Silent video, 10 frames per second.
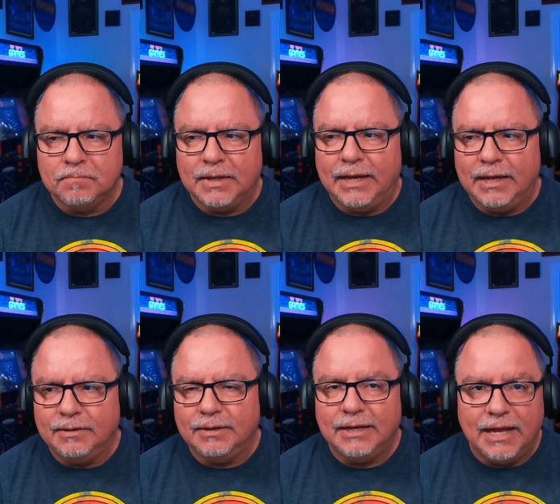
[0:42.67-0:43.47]

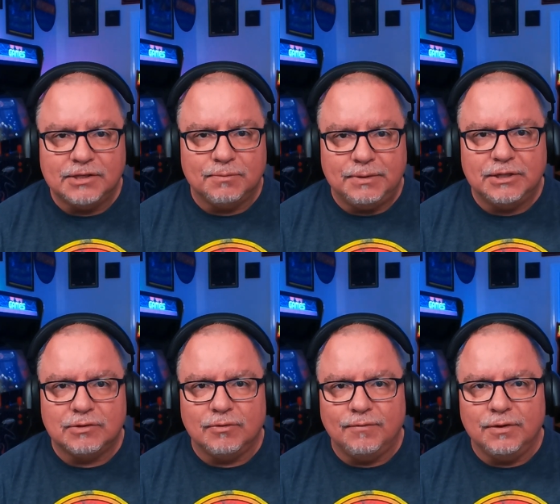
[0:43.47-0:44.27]
and it had some
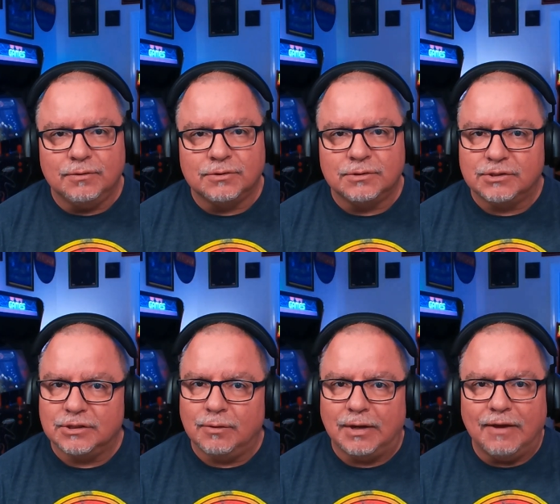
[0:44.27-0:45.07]
decent reviews,
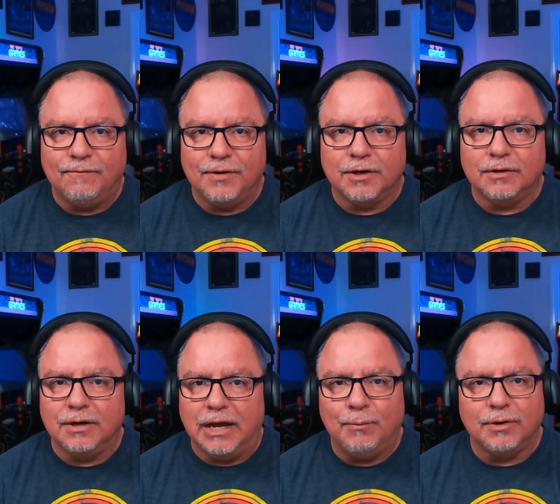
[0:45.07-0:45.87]
so I figured
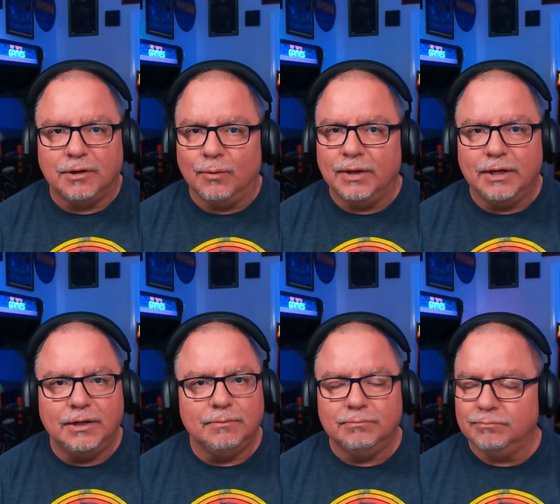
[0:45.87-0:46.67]
I would go ahead
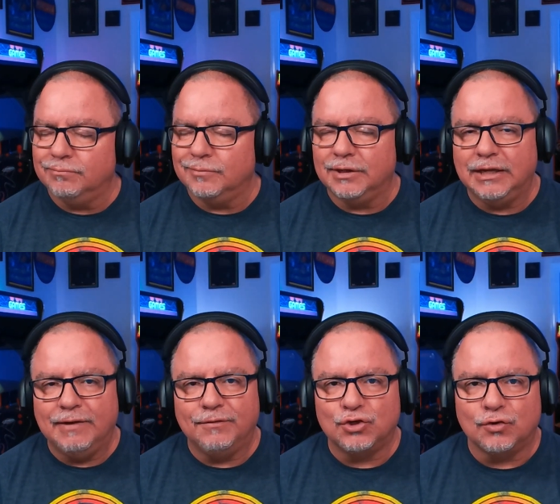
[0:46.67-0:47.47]
and
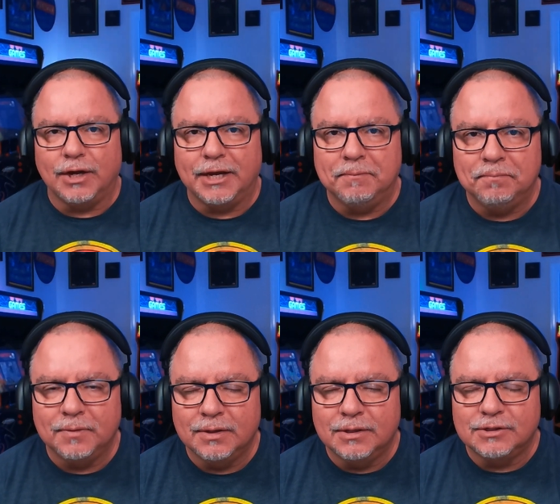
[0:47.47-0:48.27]
give it a try.
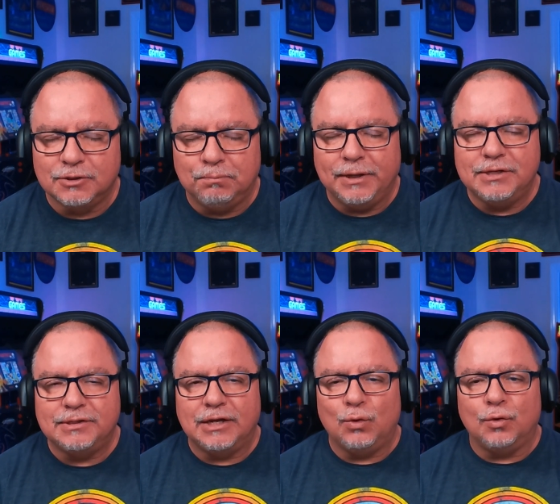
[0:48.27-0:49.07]
So placed
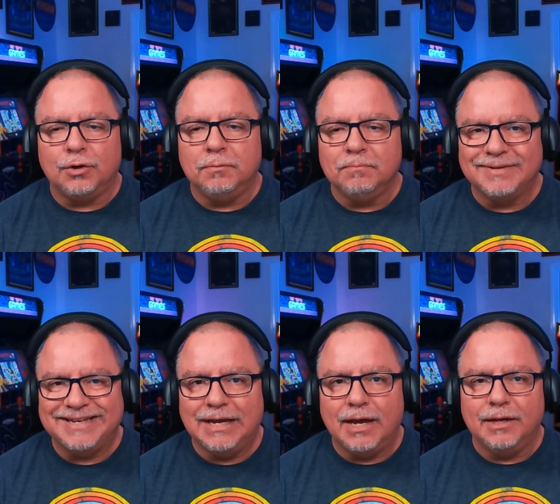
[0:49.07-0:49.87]
that order,
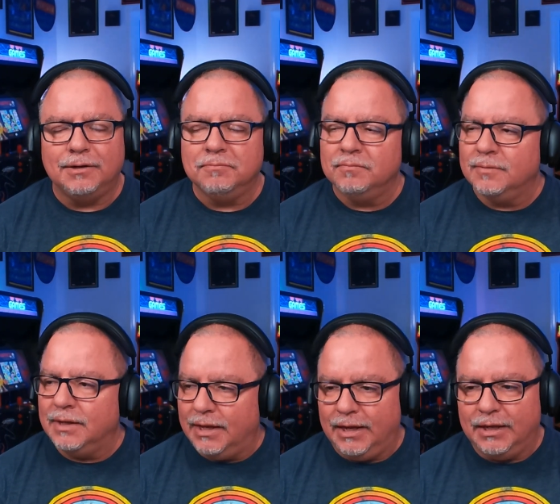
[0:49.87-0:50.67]
got it,
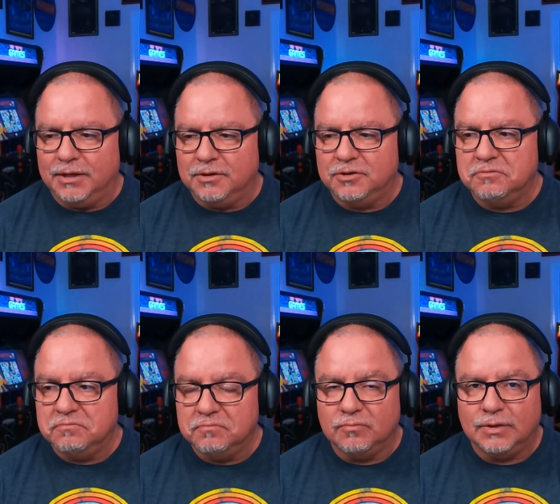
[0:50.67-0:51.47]
and,
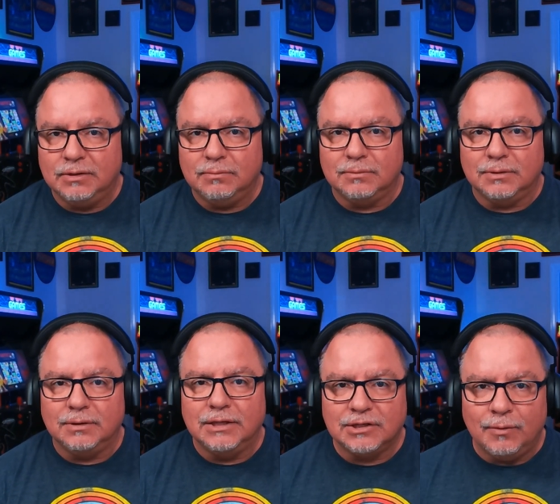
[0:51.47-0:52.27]
well,
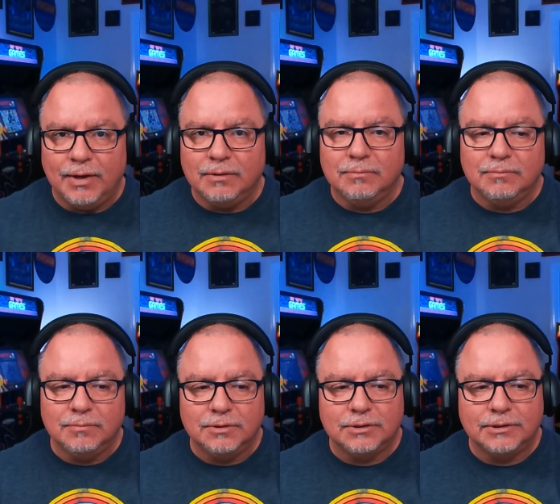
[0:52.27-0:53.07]
let's go ahead and
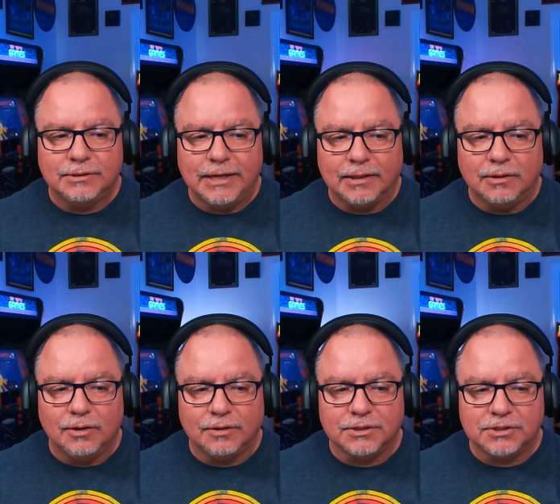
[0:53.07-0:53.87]
take a look
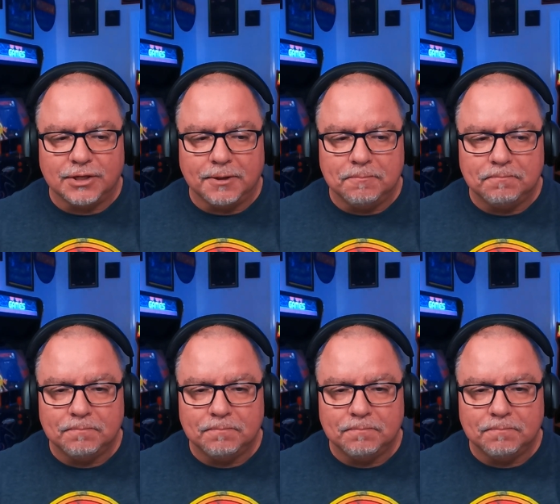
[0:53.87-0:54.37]
at this thing.